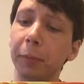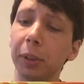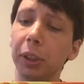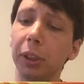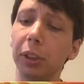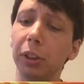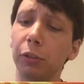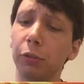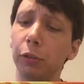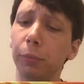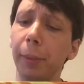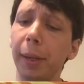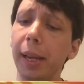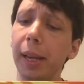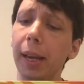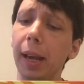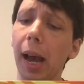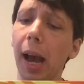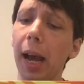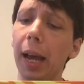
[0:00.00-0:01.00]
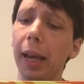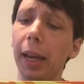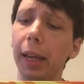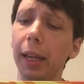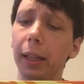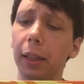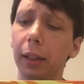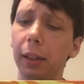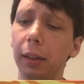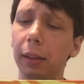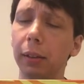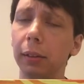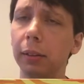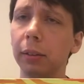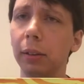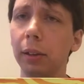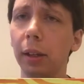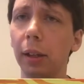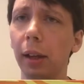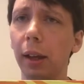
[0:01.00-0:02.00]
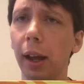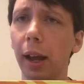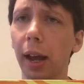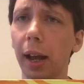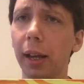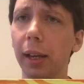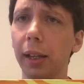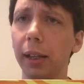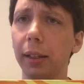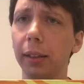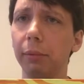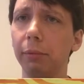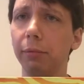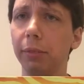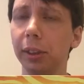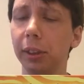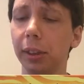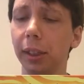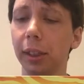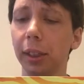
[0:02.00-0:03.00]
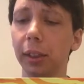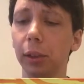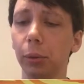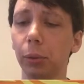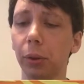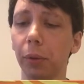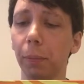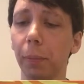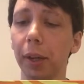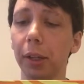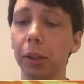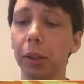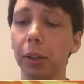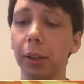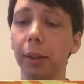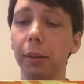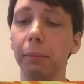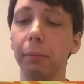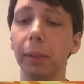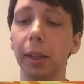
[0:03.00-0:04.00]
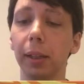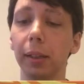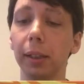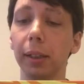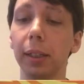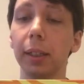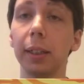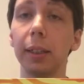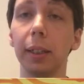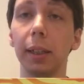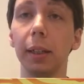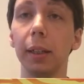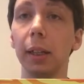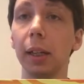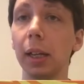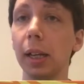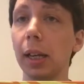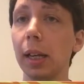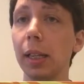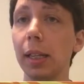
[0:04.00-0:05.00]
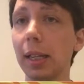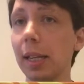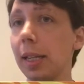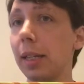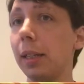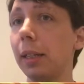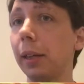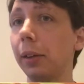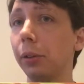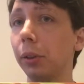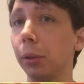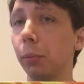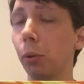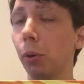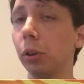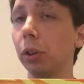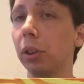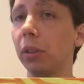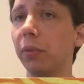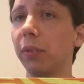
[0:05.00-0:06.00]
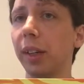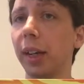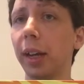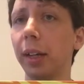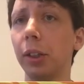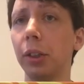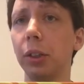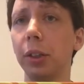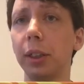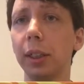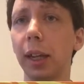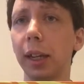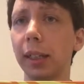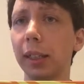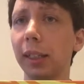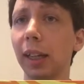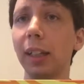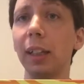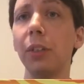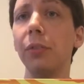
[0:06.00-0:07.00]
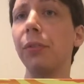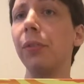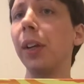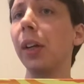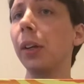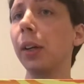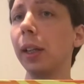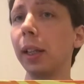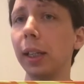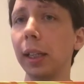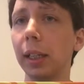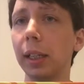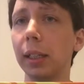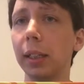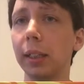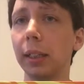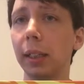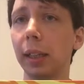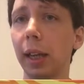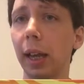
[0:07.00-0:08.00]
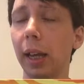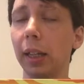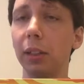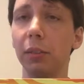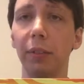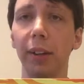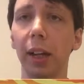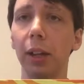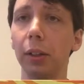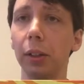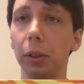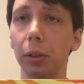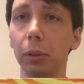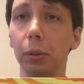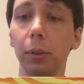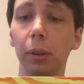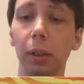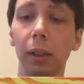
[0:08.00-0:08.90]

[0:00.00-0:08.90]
just for me, I feel like it's worth mentioning, at least, that the eccentric portion of an exercise, at the very least, has value,